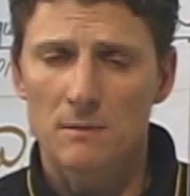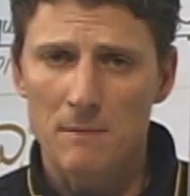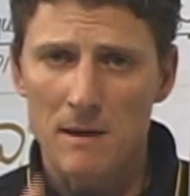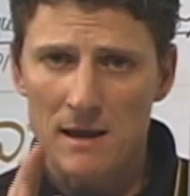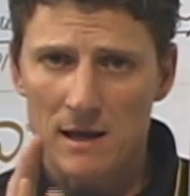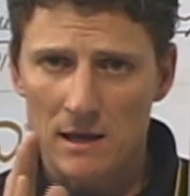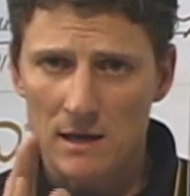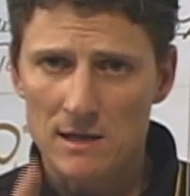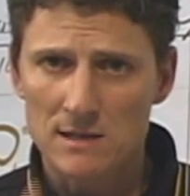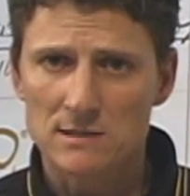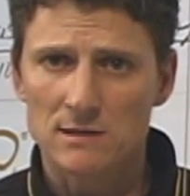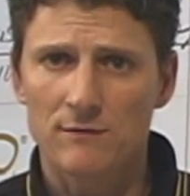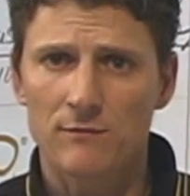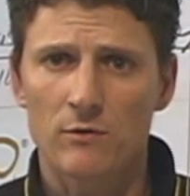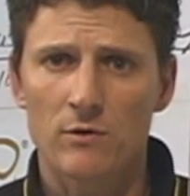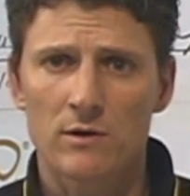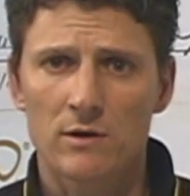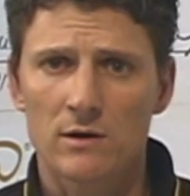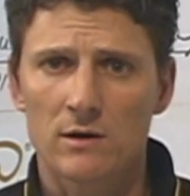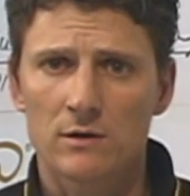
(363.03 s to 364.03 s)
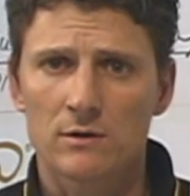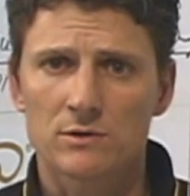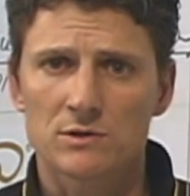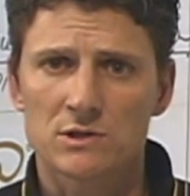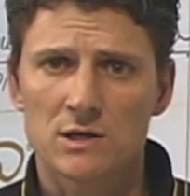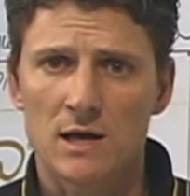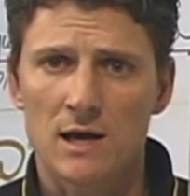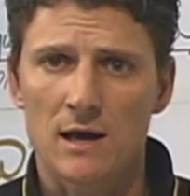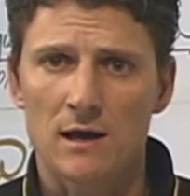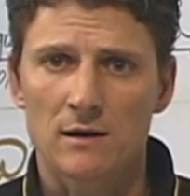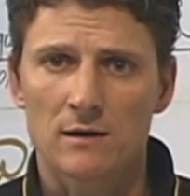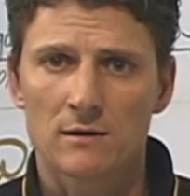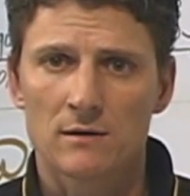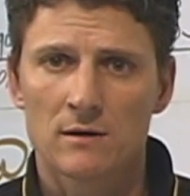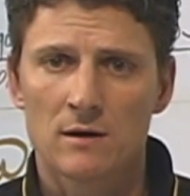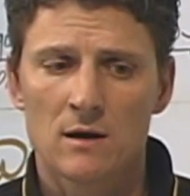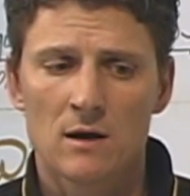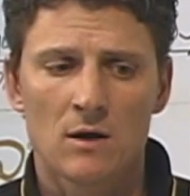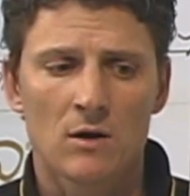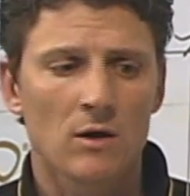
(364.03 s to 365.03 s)
to make it easy for you to understand.
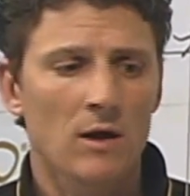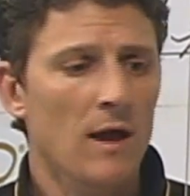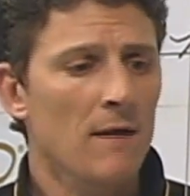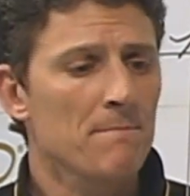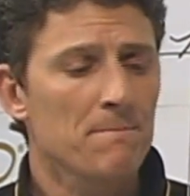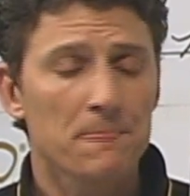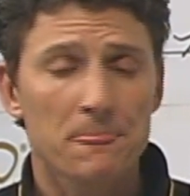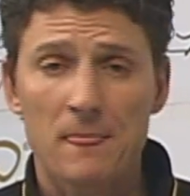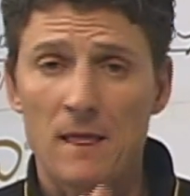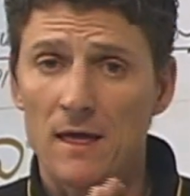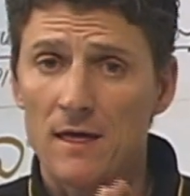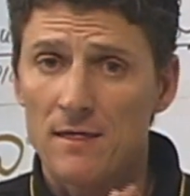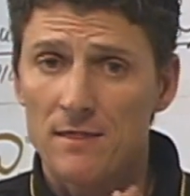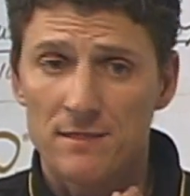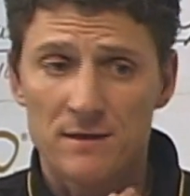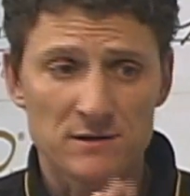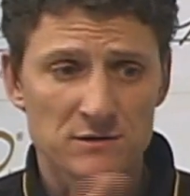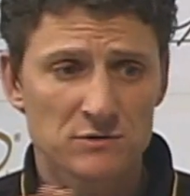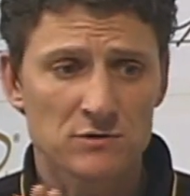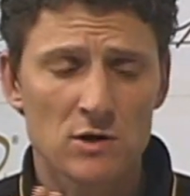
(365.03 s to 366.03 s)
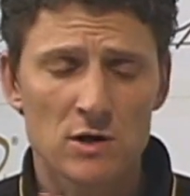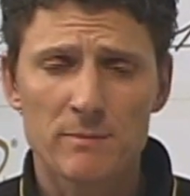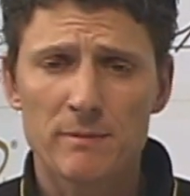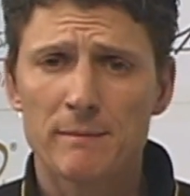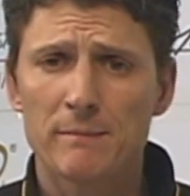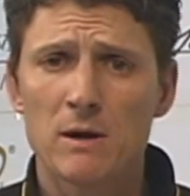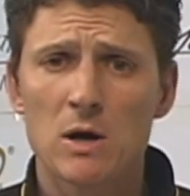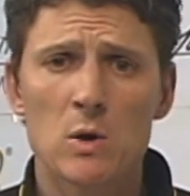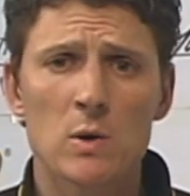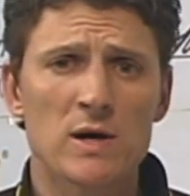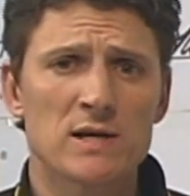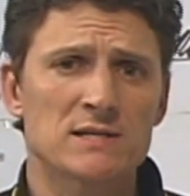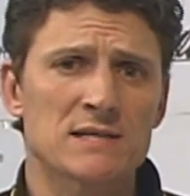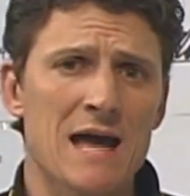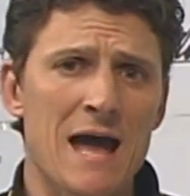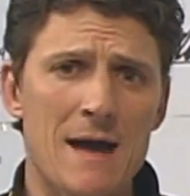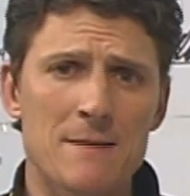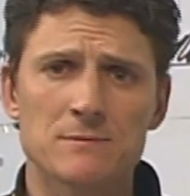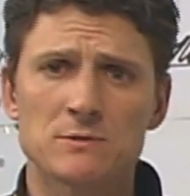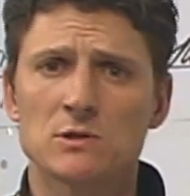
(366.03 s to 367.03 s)
Okay? This tournament bow is
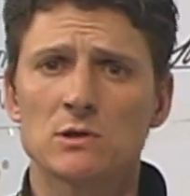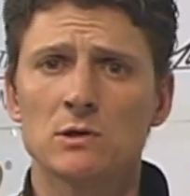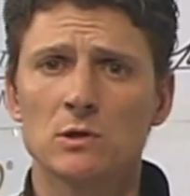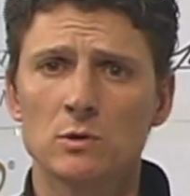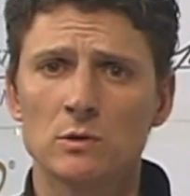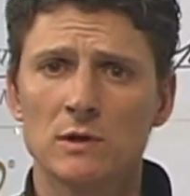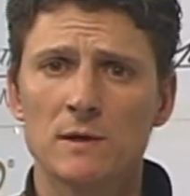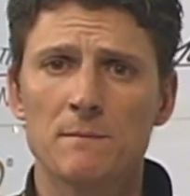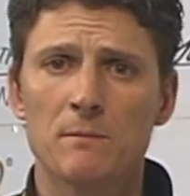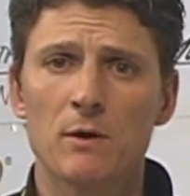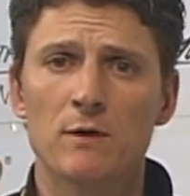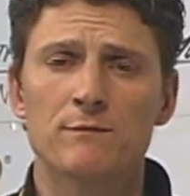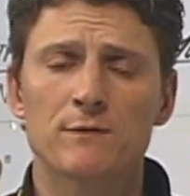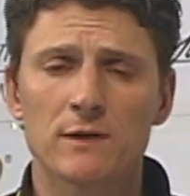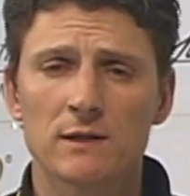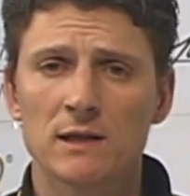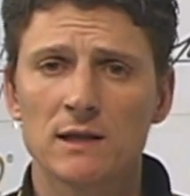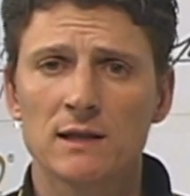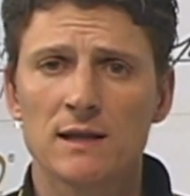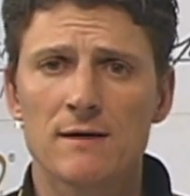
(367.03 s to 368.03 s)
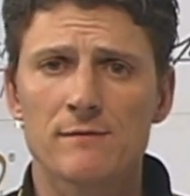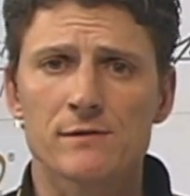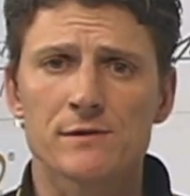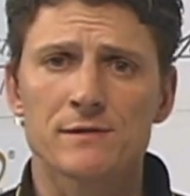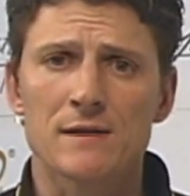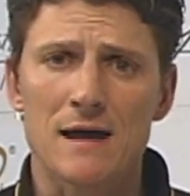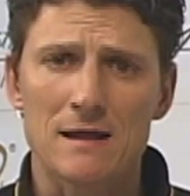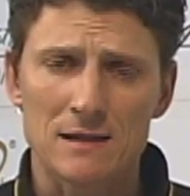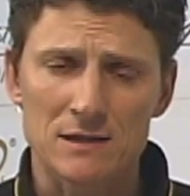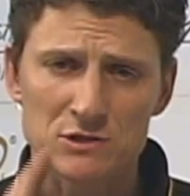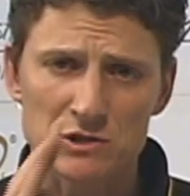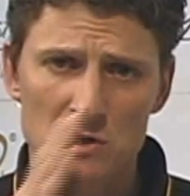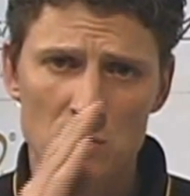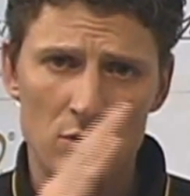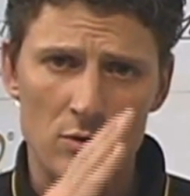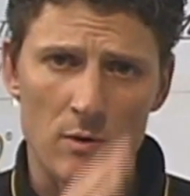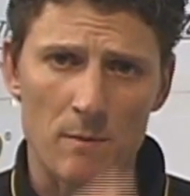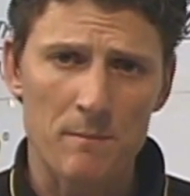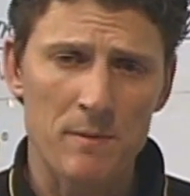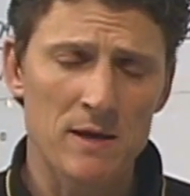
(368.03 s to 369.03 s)
absolutely perfectly level. Now let's
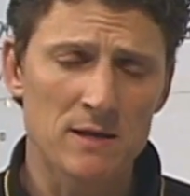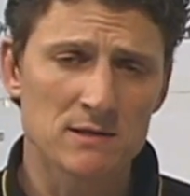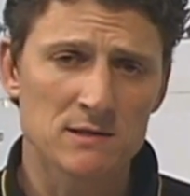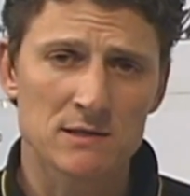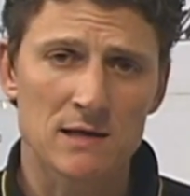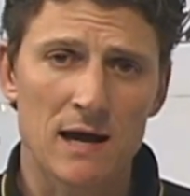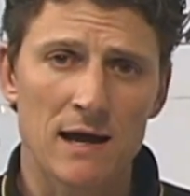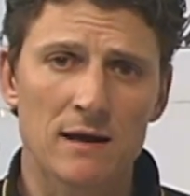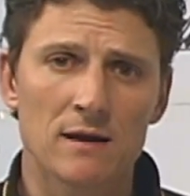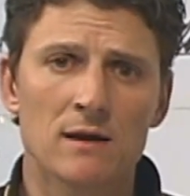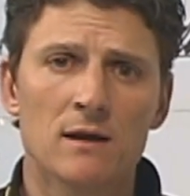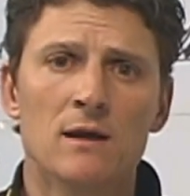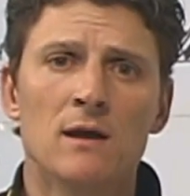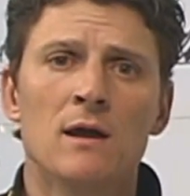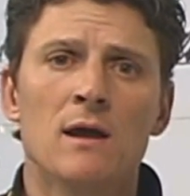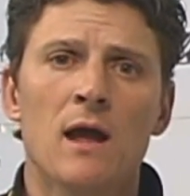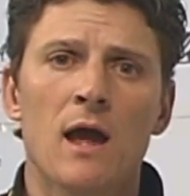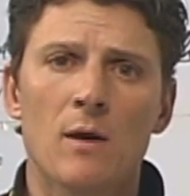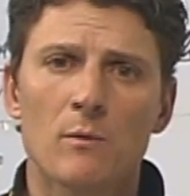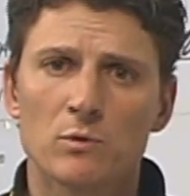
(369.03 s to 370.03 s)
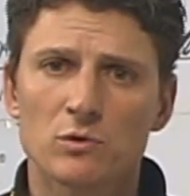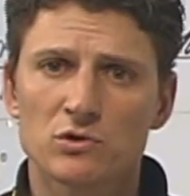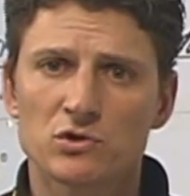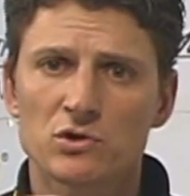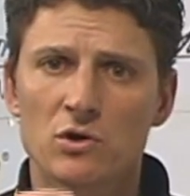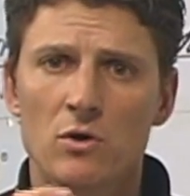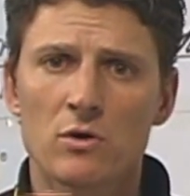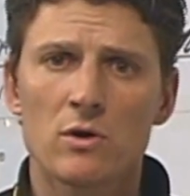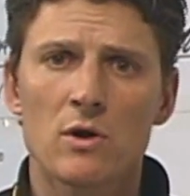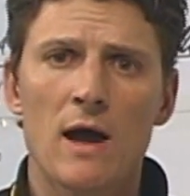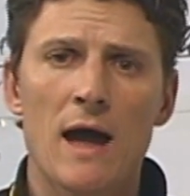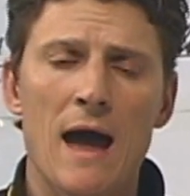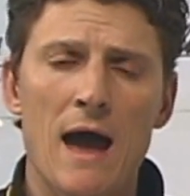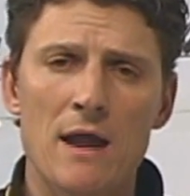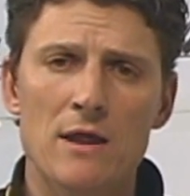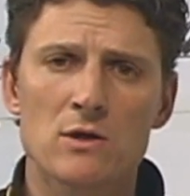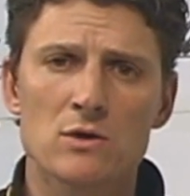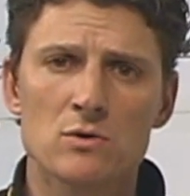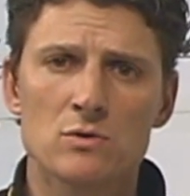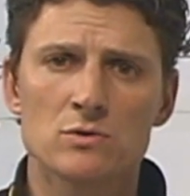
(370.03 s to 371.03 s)
go to a pin sight, and we'll show you
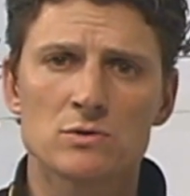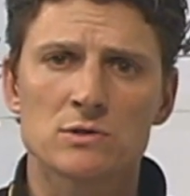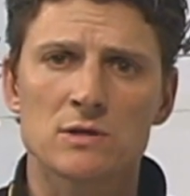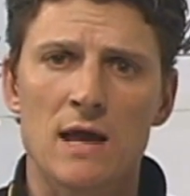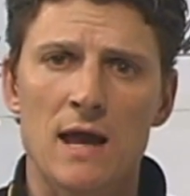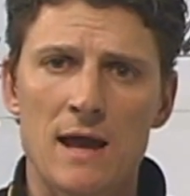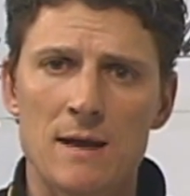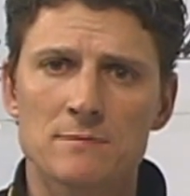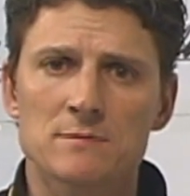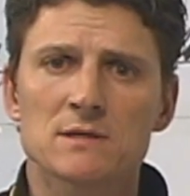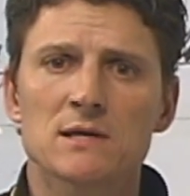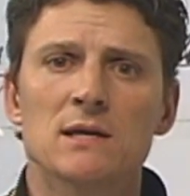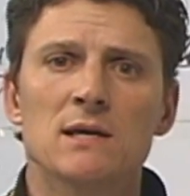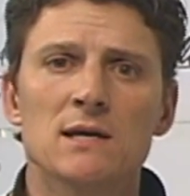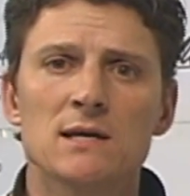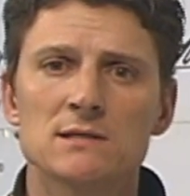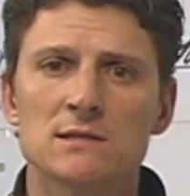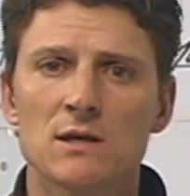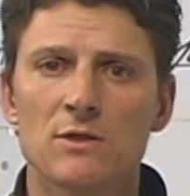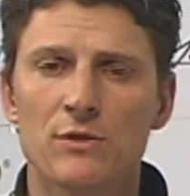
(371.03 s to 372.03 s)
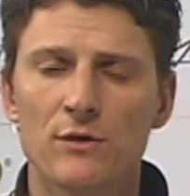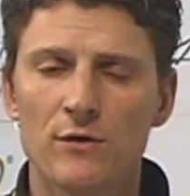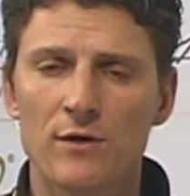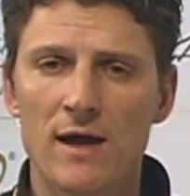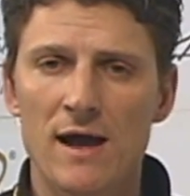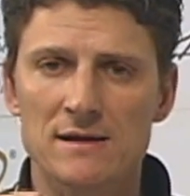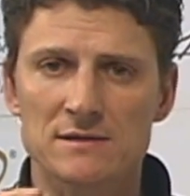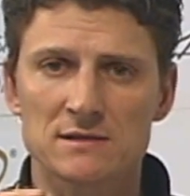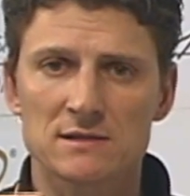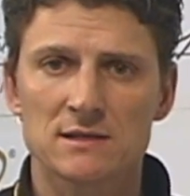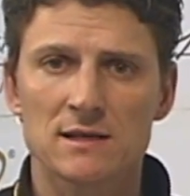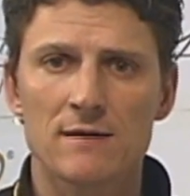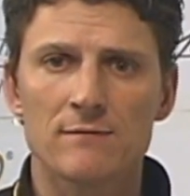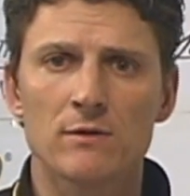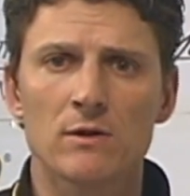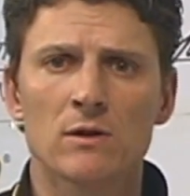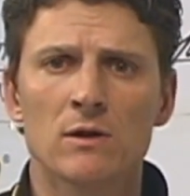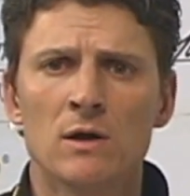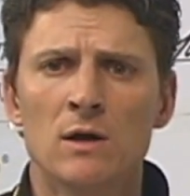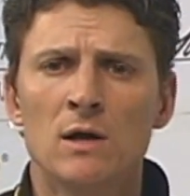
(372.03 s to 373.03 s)
how to use the HAMSKEA Easy third axis
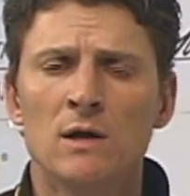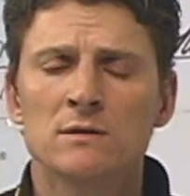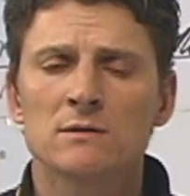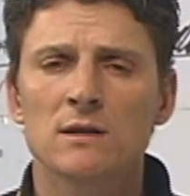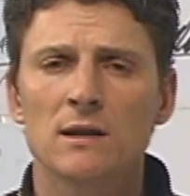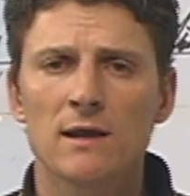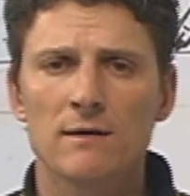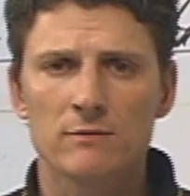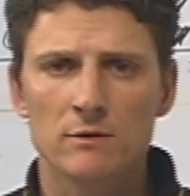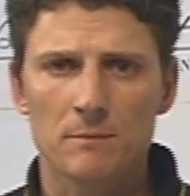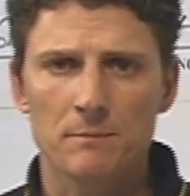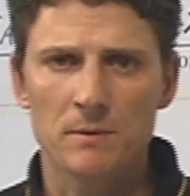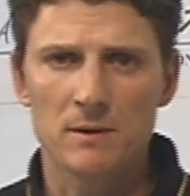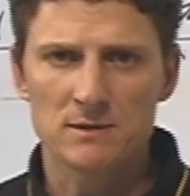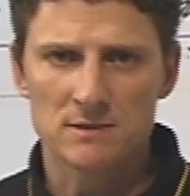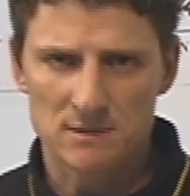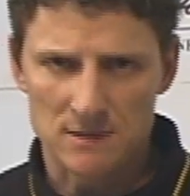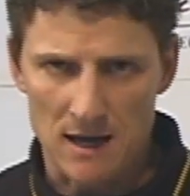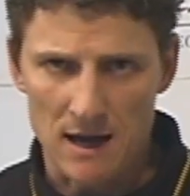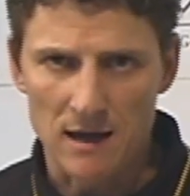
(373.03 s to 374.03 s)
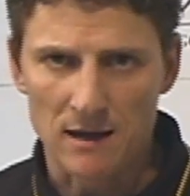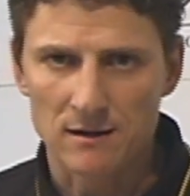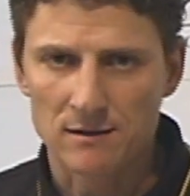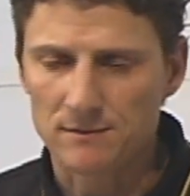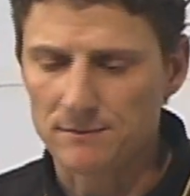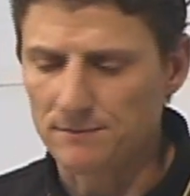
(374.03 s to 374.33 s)
level to level a pin sight.